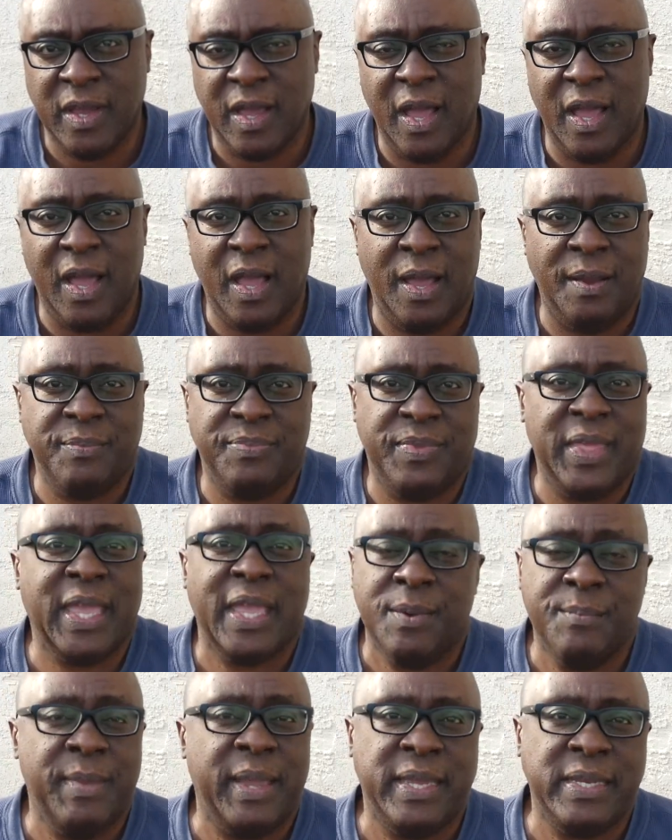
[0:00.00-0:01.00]
um, they
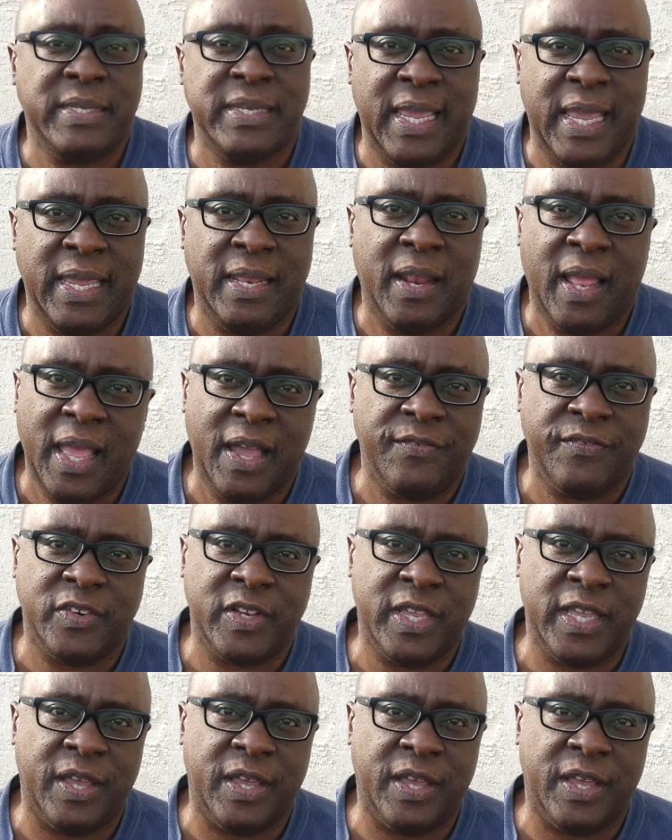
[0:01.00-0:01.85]
can maintain a healthy,